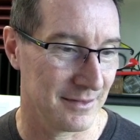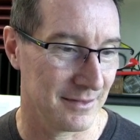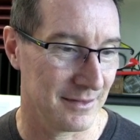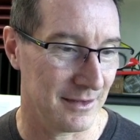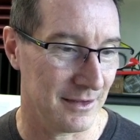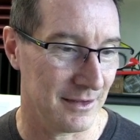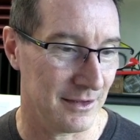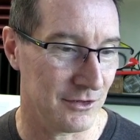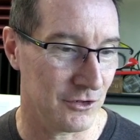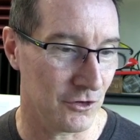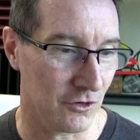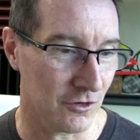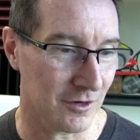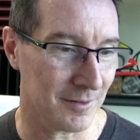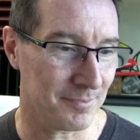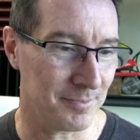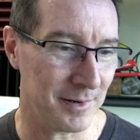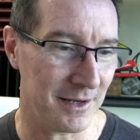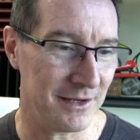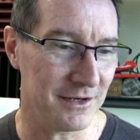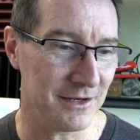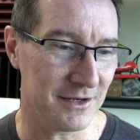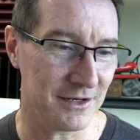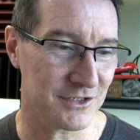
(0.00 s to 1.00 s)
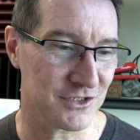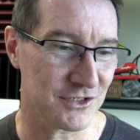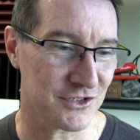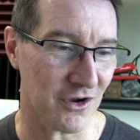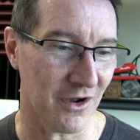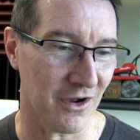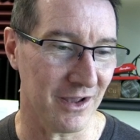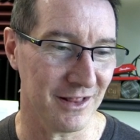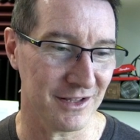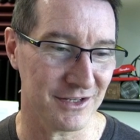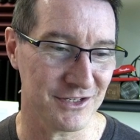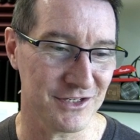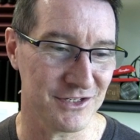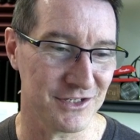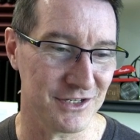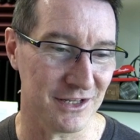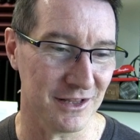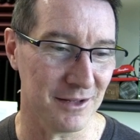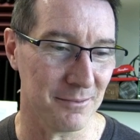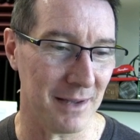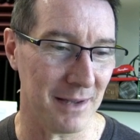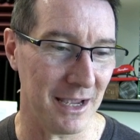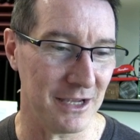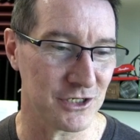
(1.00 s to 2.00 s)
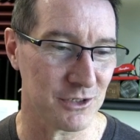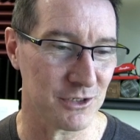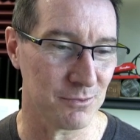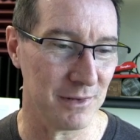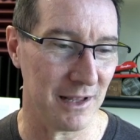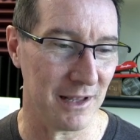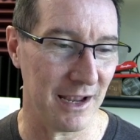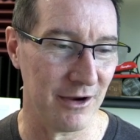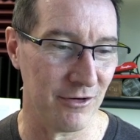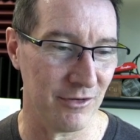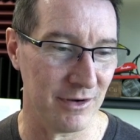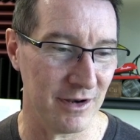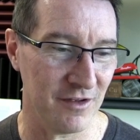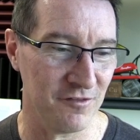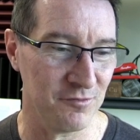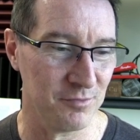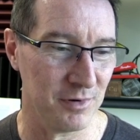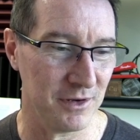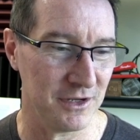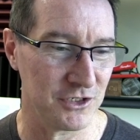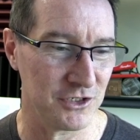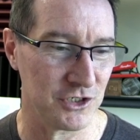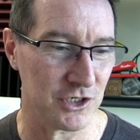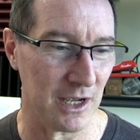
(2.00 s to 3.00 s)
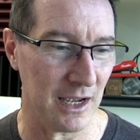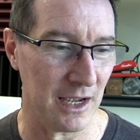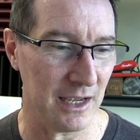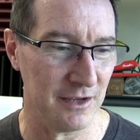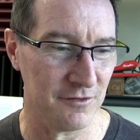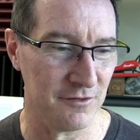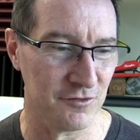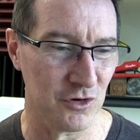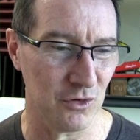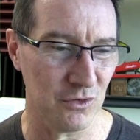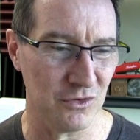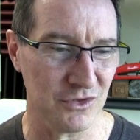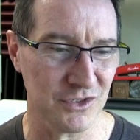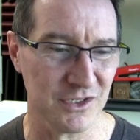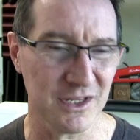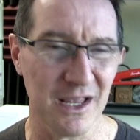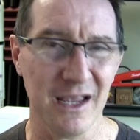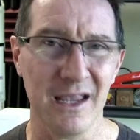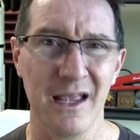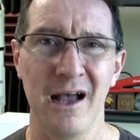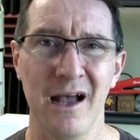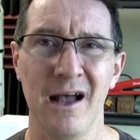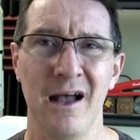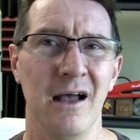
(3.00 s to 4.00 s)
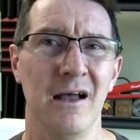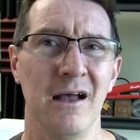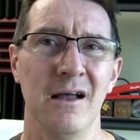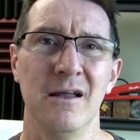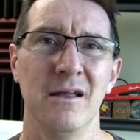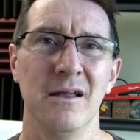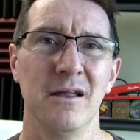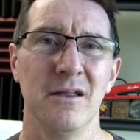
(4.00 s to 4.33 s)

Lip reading: In your opinion, is Xilinx still a major player in FPGA? Of course they are.